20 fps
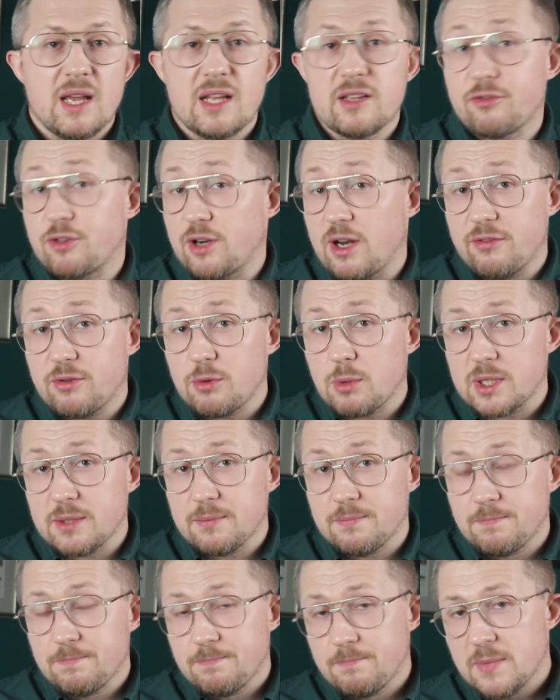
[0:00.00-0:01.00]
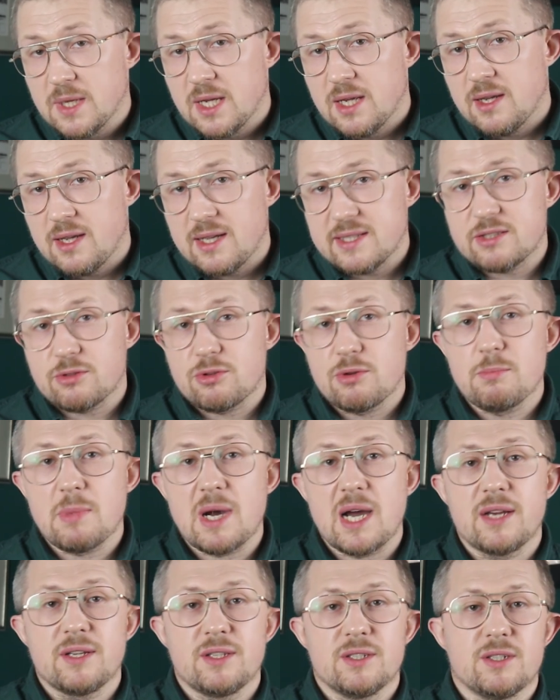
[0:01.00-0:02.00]
And for everyone, it's a
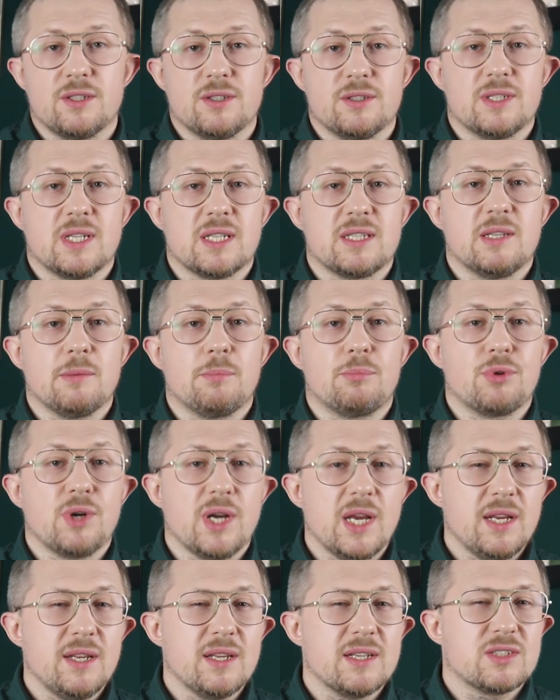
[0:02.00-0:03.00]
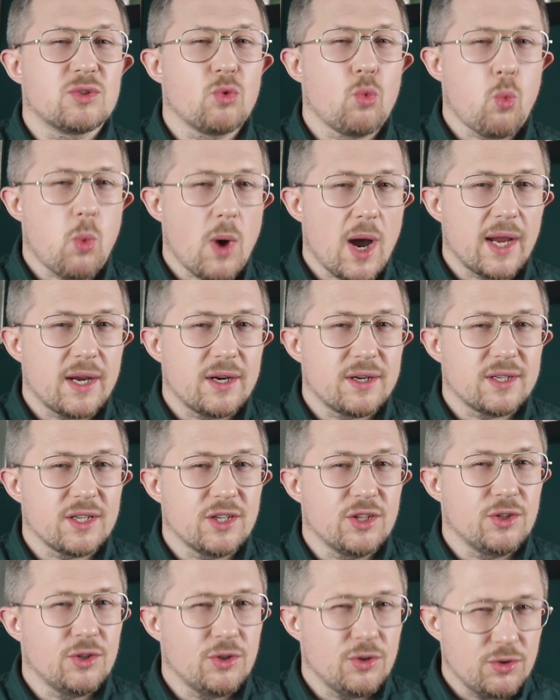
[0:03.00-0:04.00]
reminder that the brain is wired
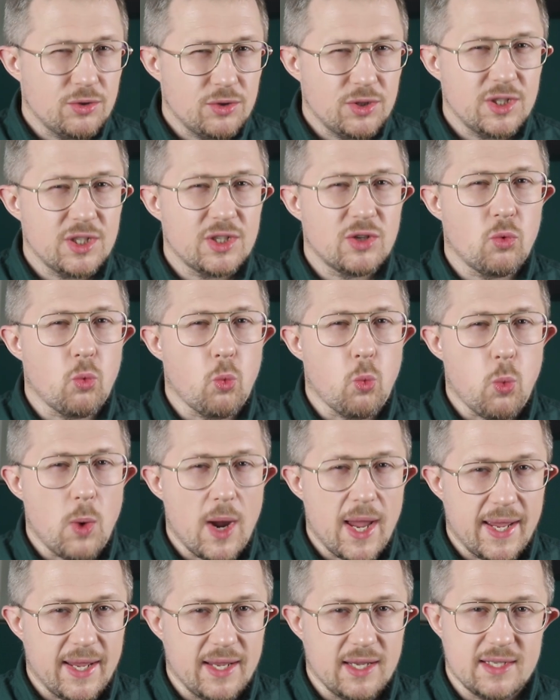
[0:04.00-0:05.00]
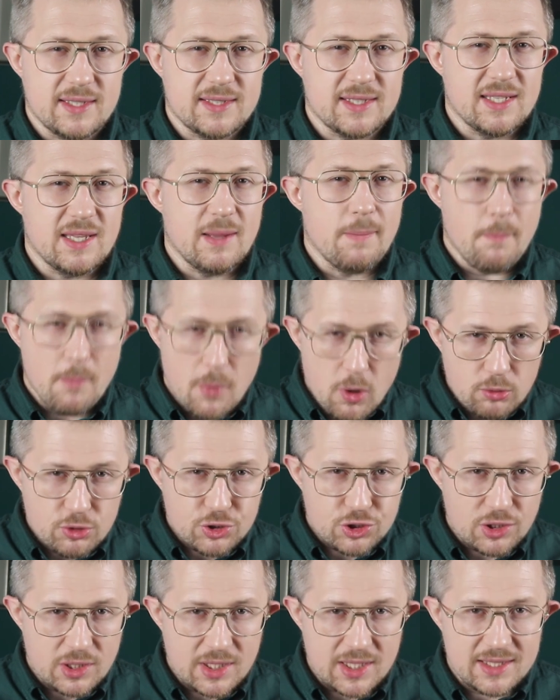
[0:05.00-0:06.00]
in unique ways and
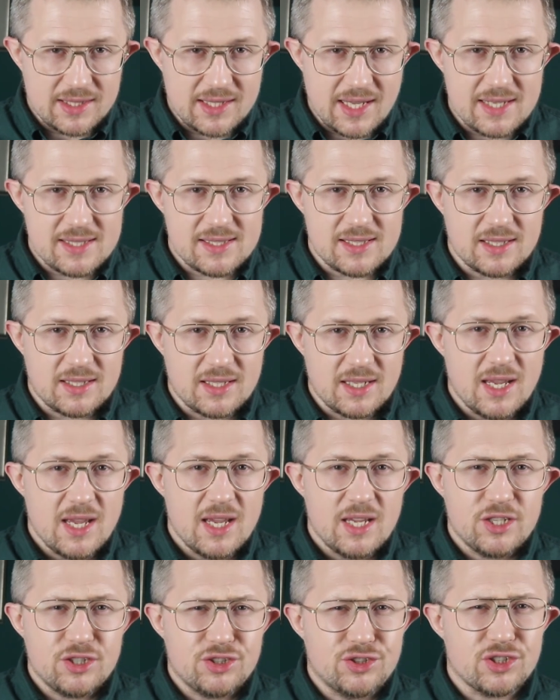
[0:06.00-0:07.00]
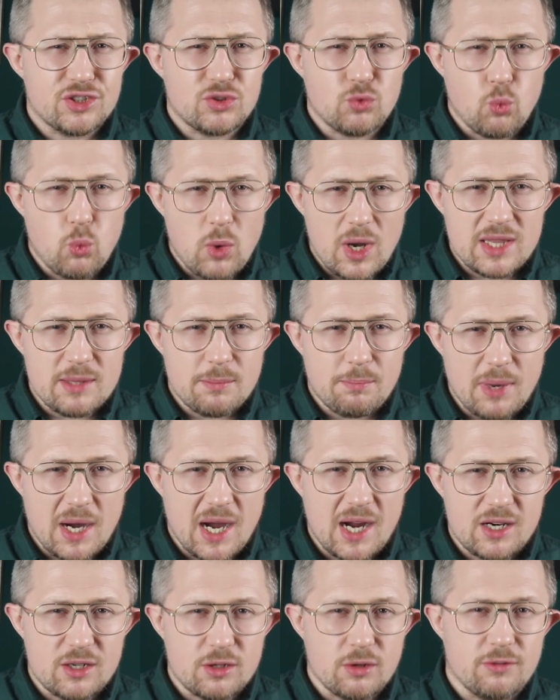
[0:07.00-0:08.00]
emotional intensity is just one
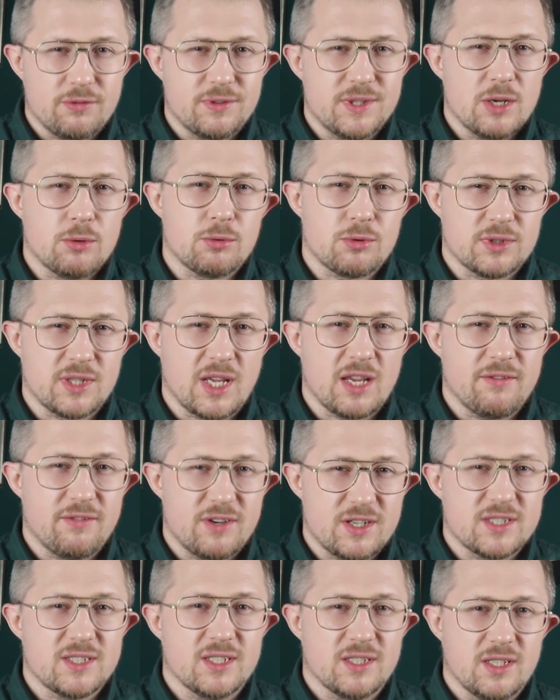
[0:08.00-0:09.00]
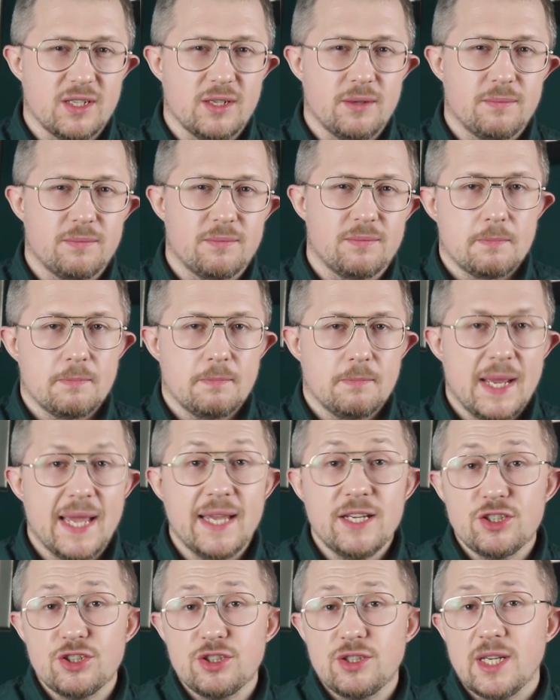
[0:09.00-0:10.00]
part of neurodiversity.
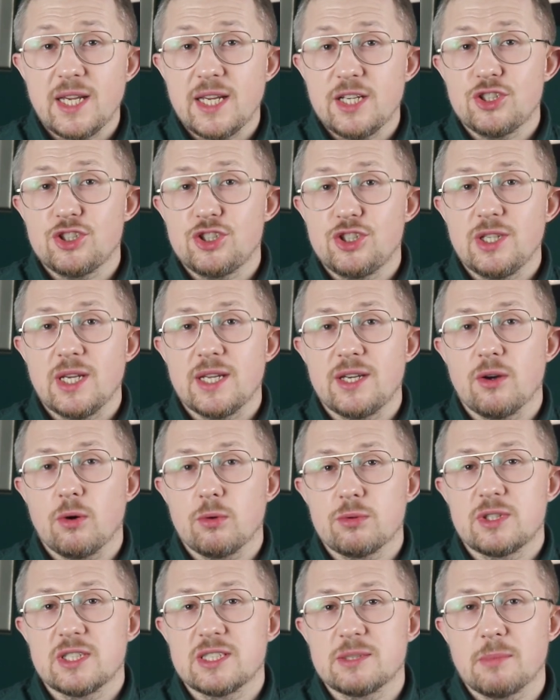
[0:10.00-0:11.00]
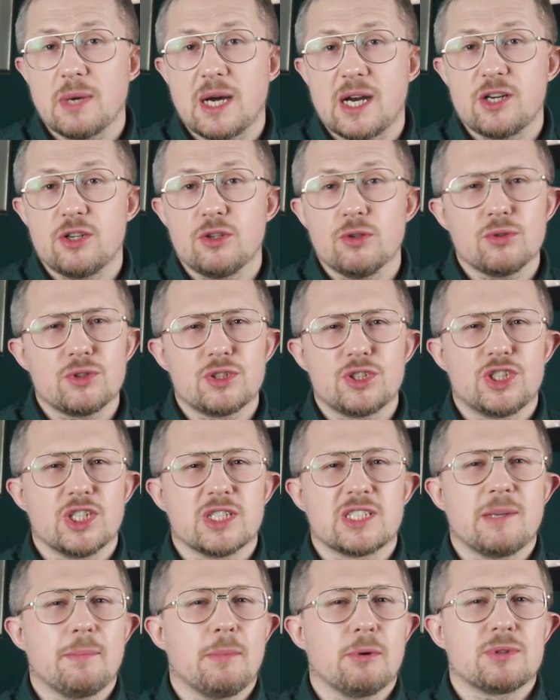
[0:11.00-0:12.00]
ADHD and autism are not
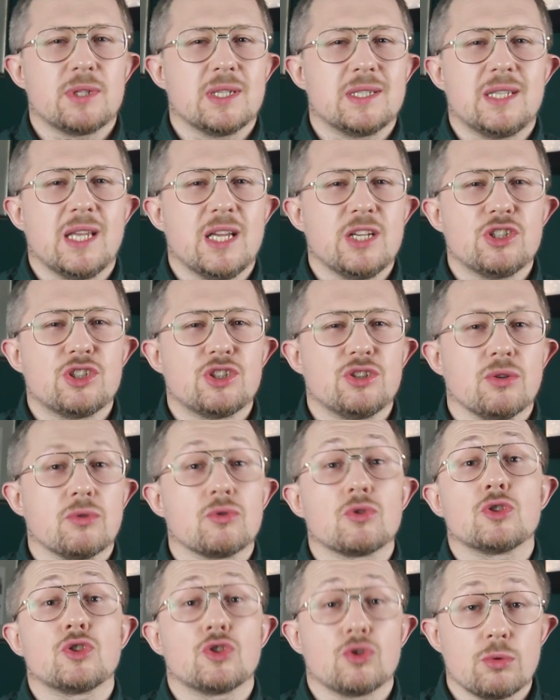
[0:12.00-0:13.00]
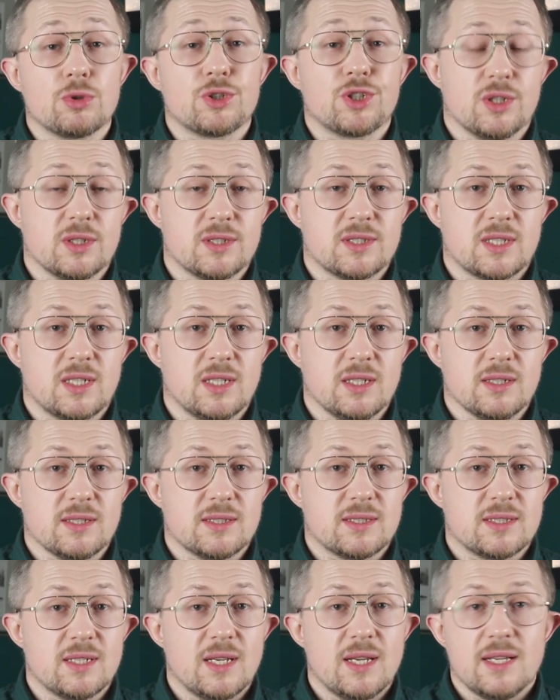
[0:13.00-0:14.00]
just about attention or social
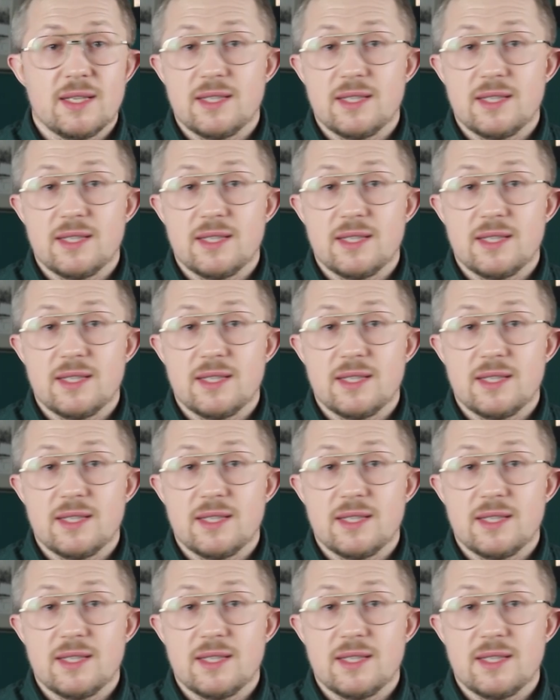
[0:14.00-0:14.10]
skills.